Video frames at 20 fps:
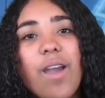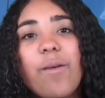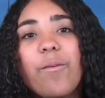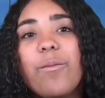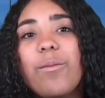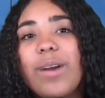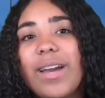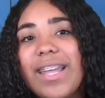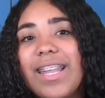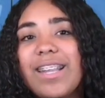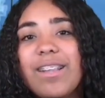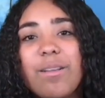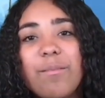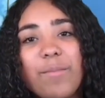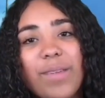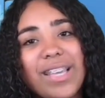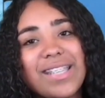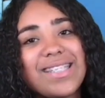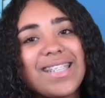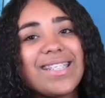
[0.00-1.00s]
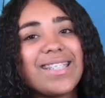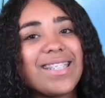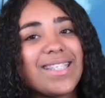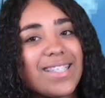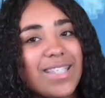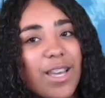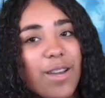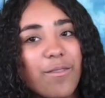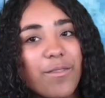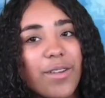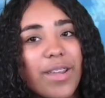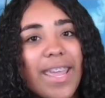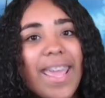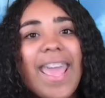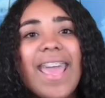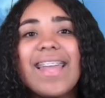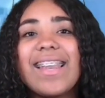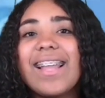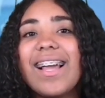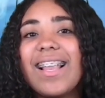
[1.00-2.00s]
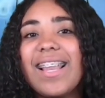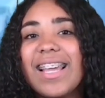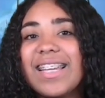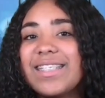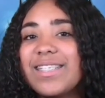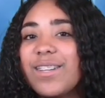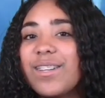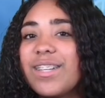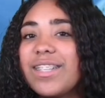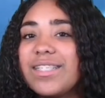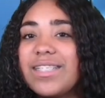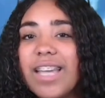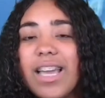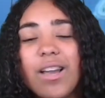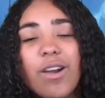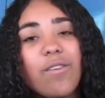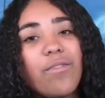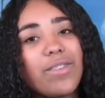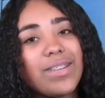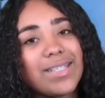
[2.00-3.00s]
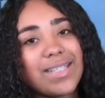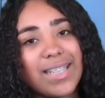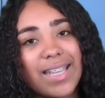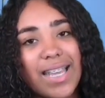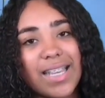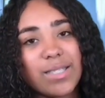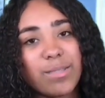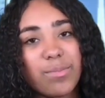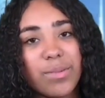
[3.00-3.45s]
What an amazing discovery. Now let's go to Jael for today's